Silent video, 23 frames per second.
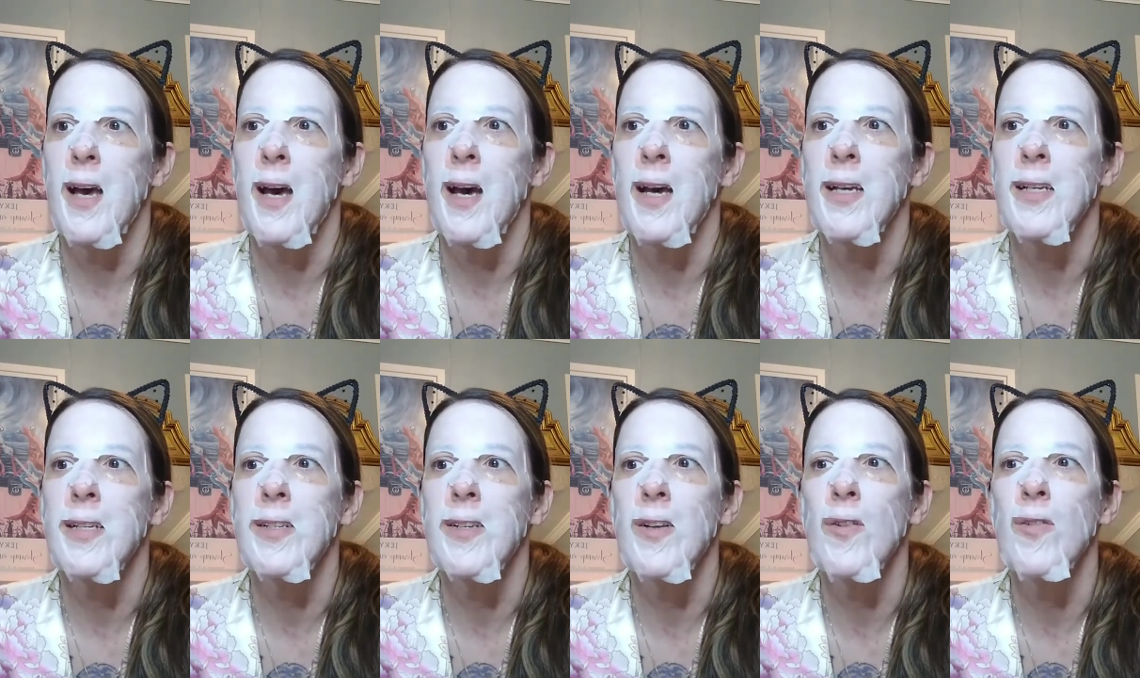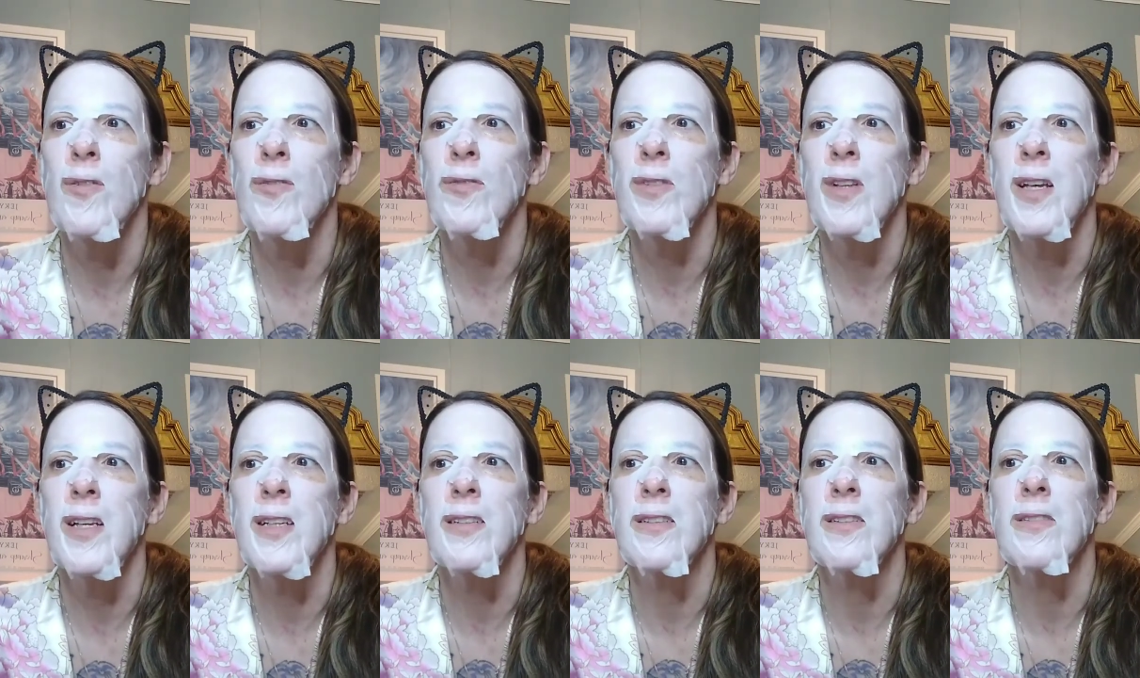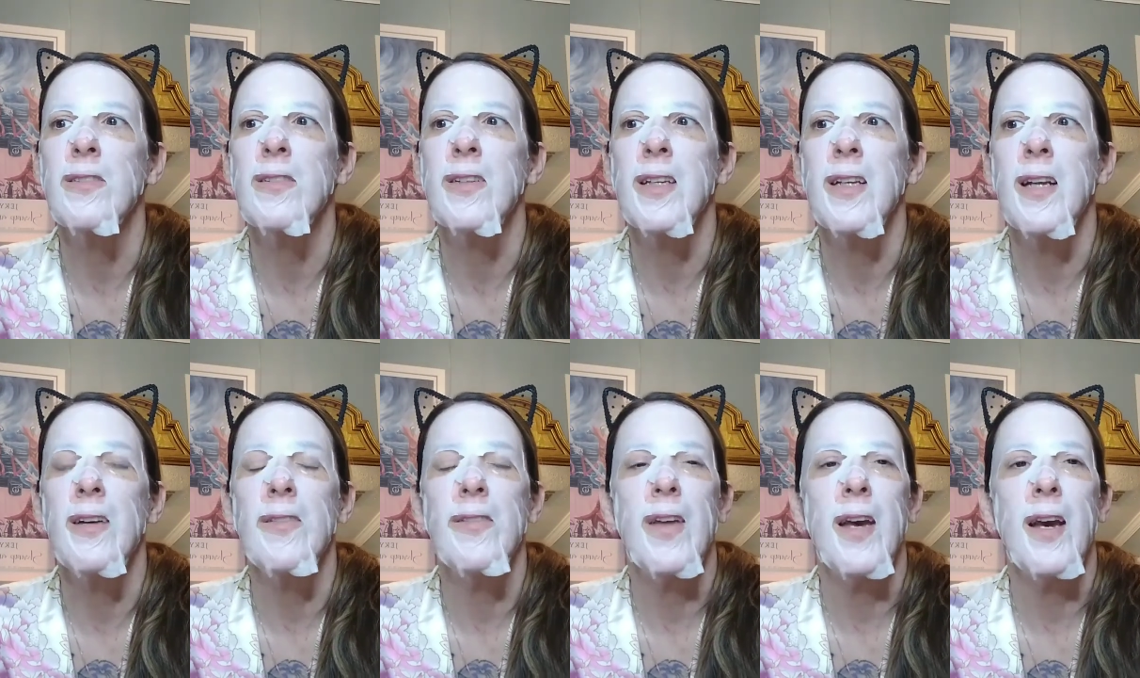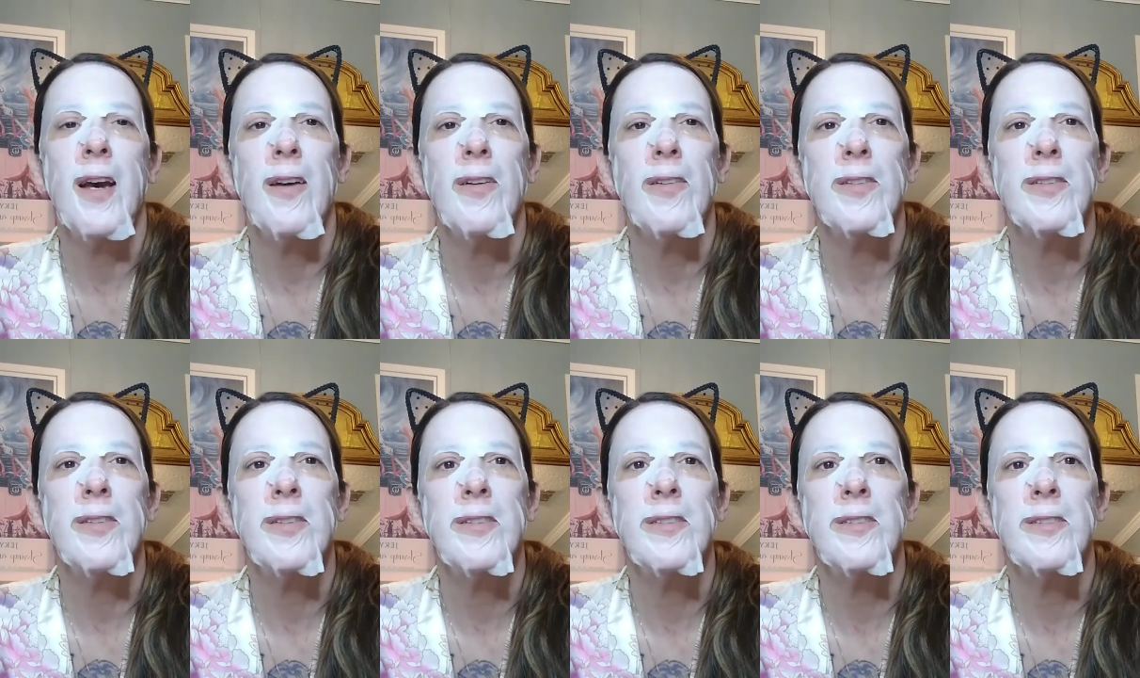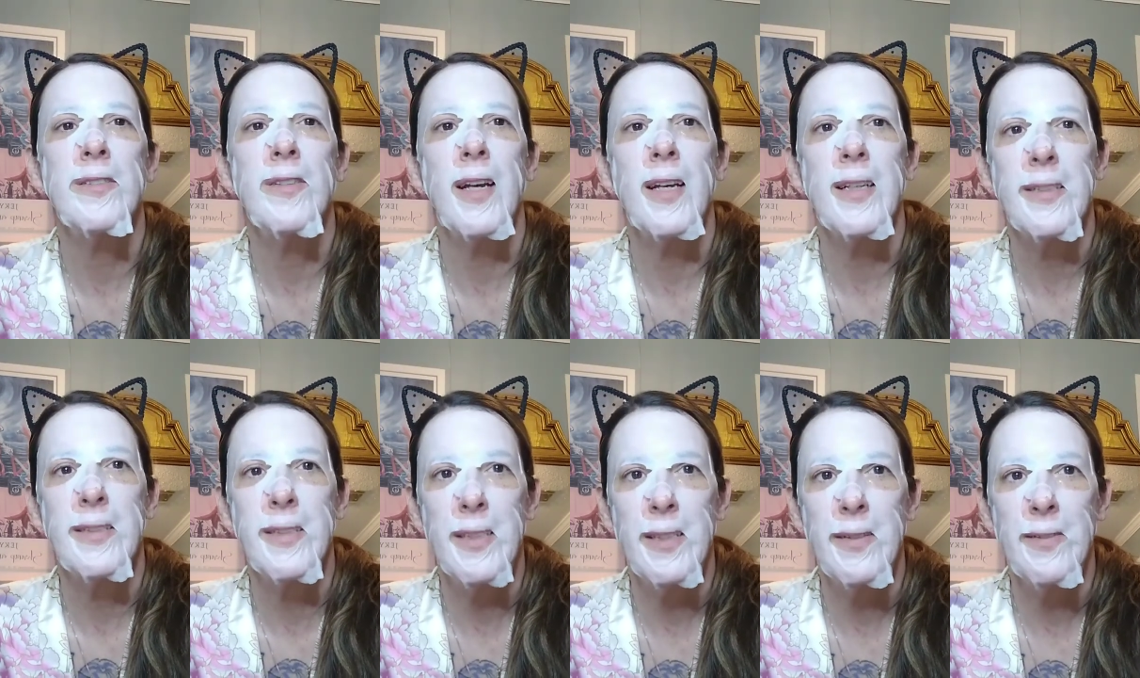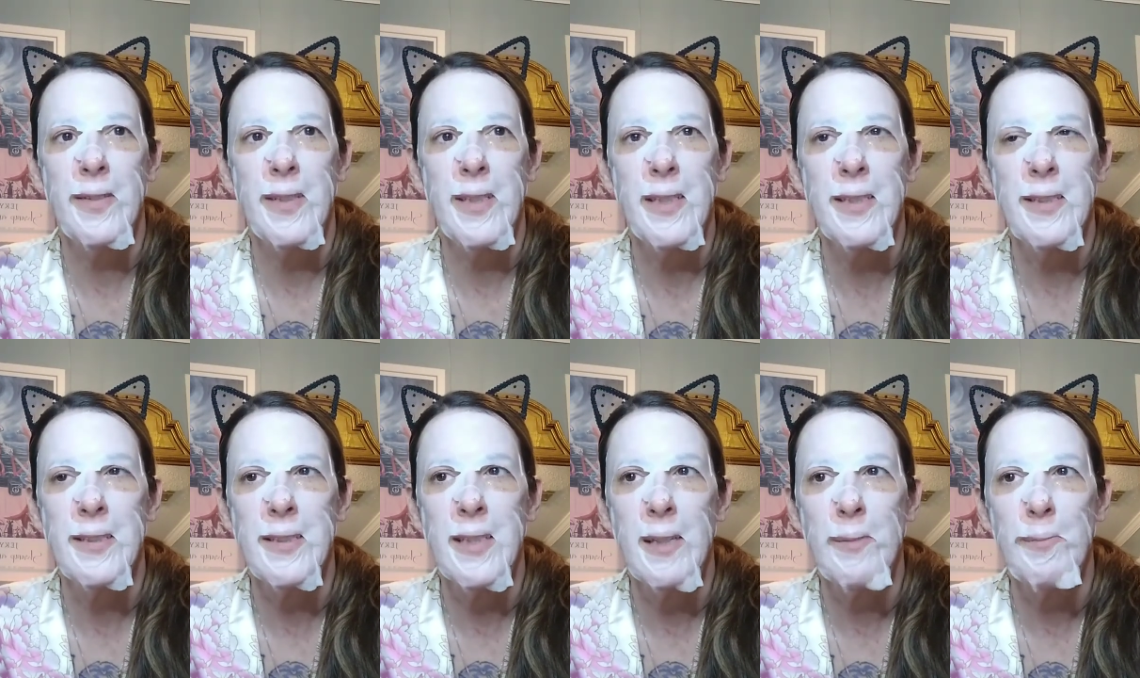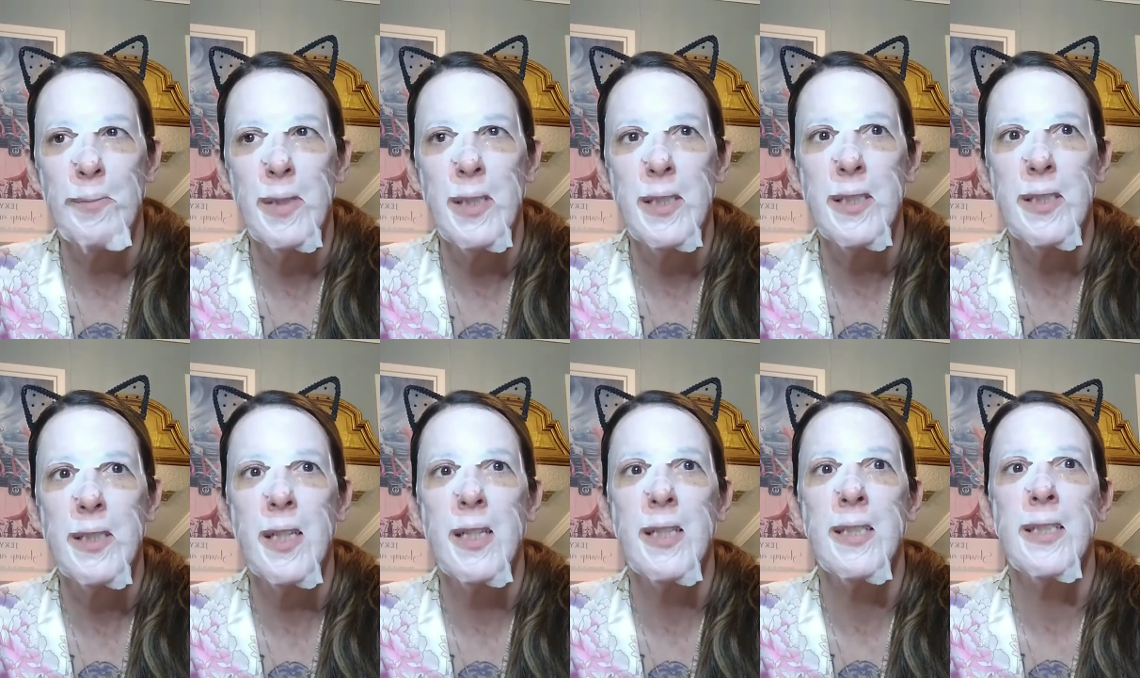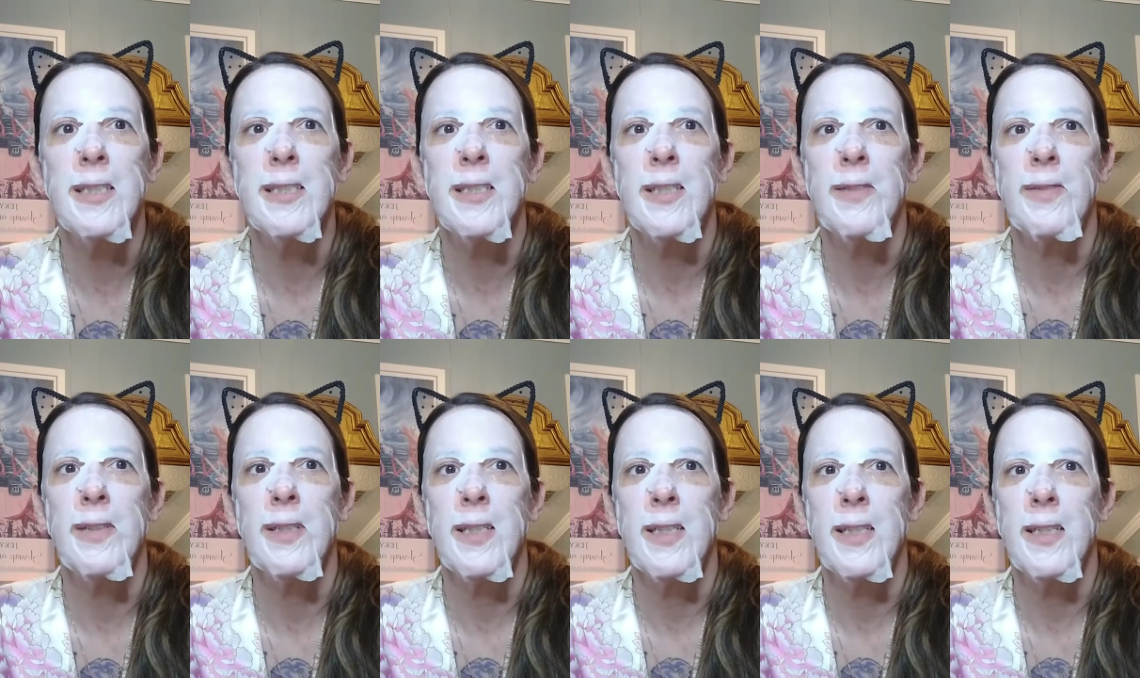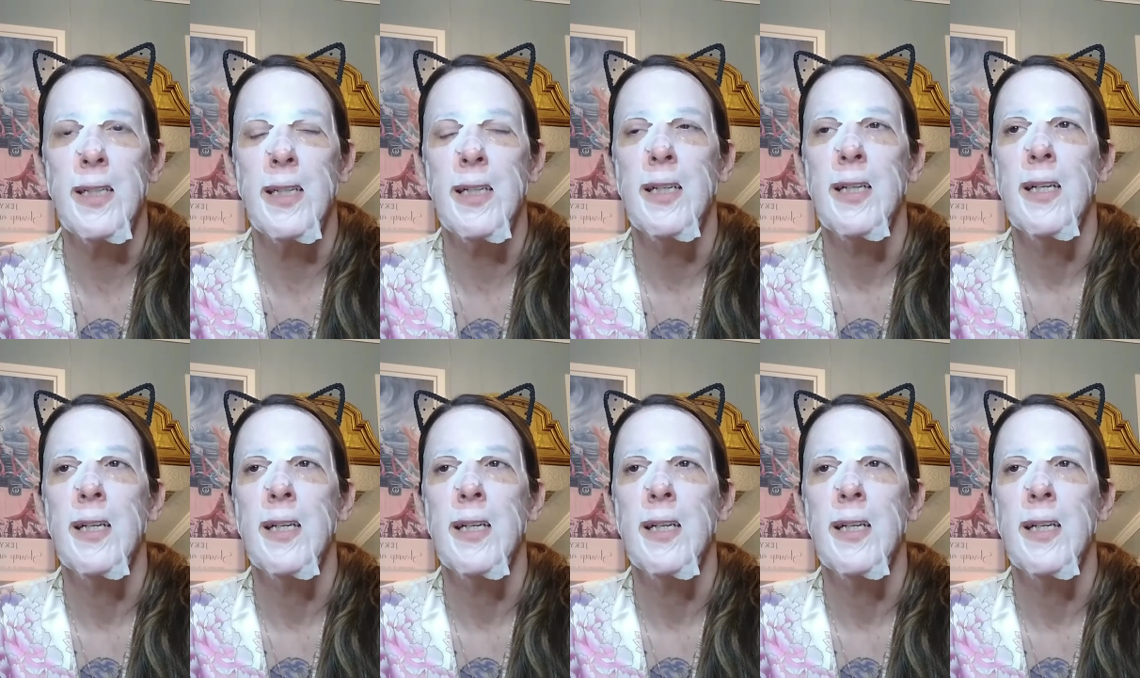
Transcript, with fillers: I don't like to get out the house and do activities that much unless I feel like